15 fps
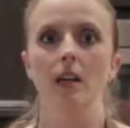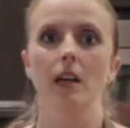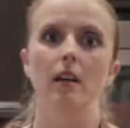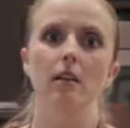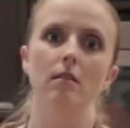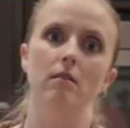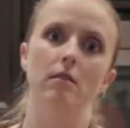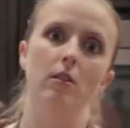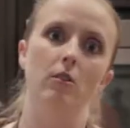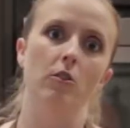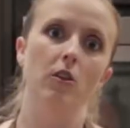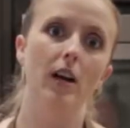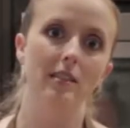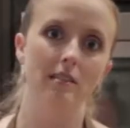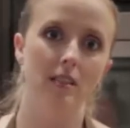and the
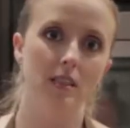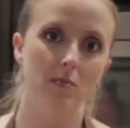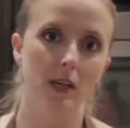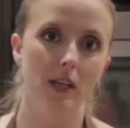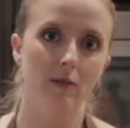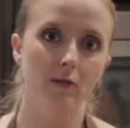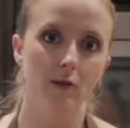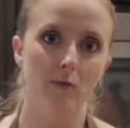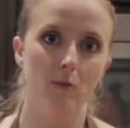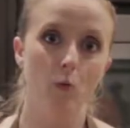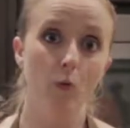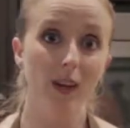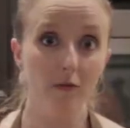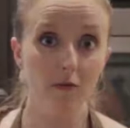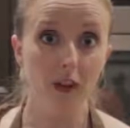crust is made from
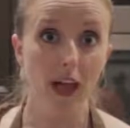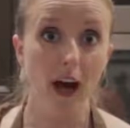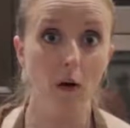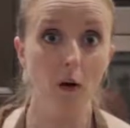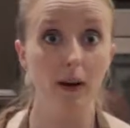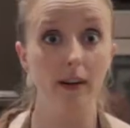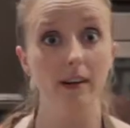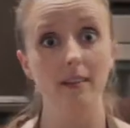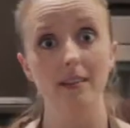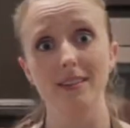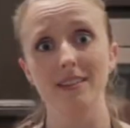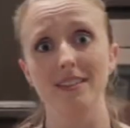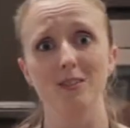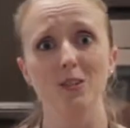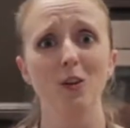wheat flour,
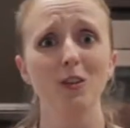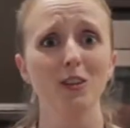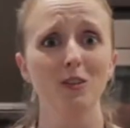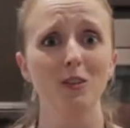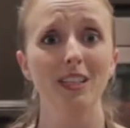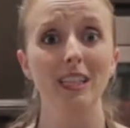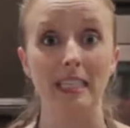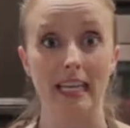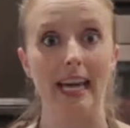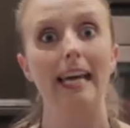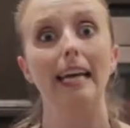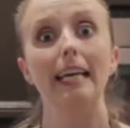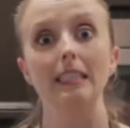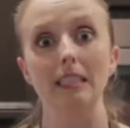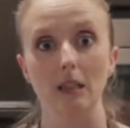and there's all this and
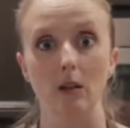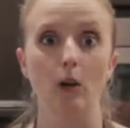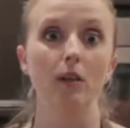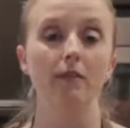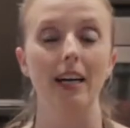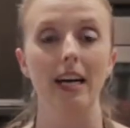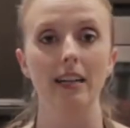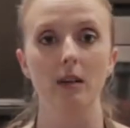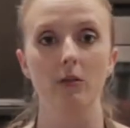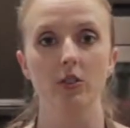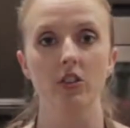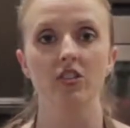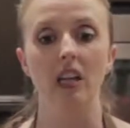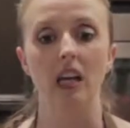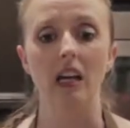eggs and all of that, and I was
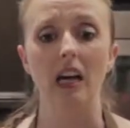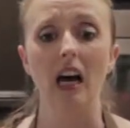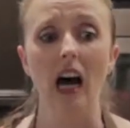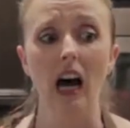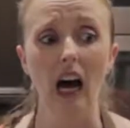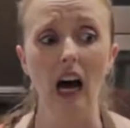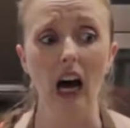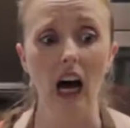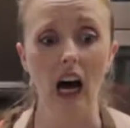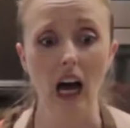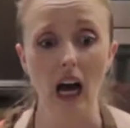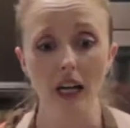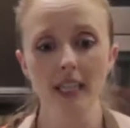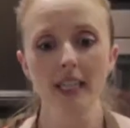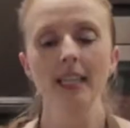just like, ah.